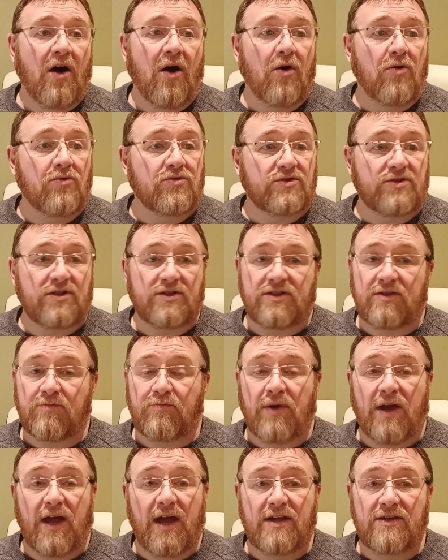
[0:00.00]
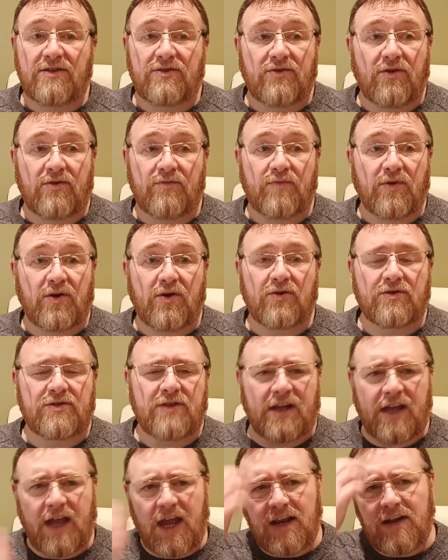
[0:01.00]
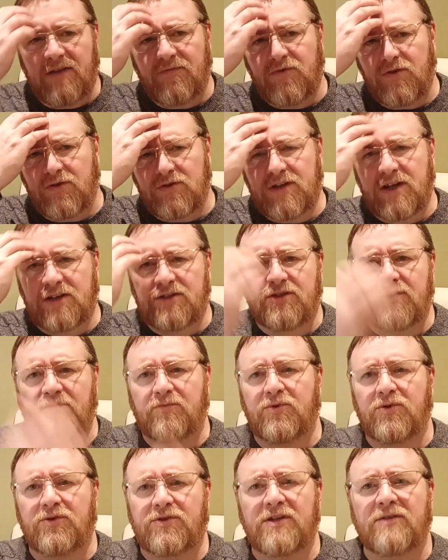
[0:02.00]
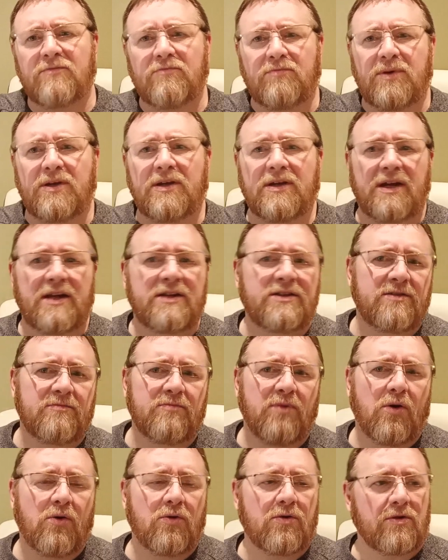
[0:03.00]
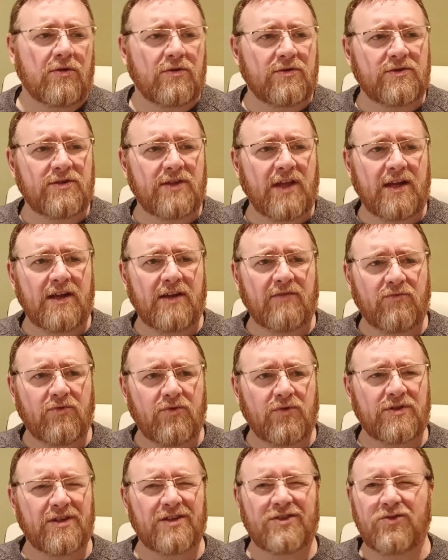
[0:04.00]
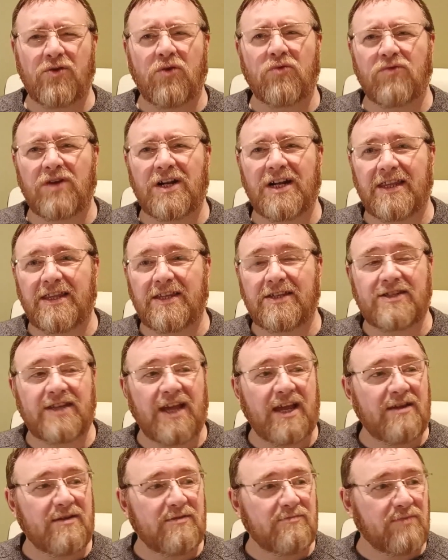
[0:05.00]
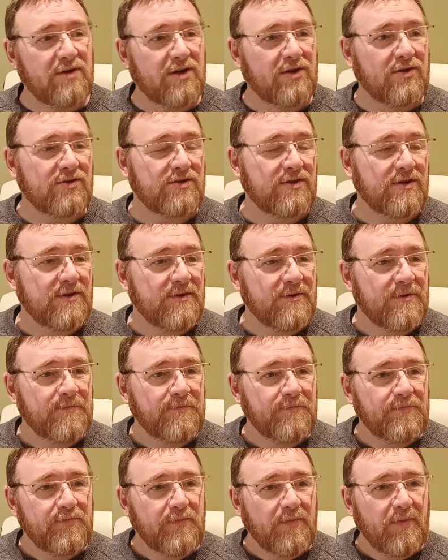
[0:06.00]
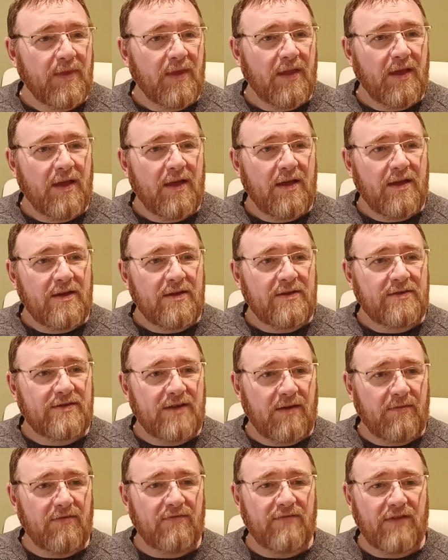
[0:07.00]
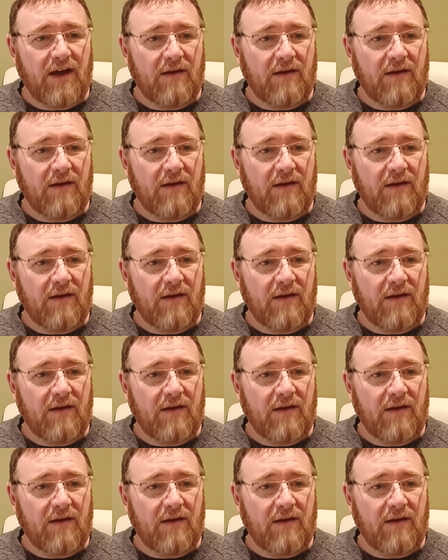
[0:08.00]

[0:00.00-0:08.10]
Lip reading: Also just depends on, because again if you're distributing beer into bottles, then of course it's not really the same, because some of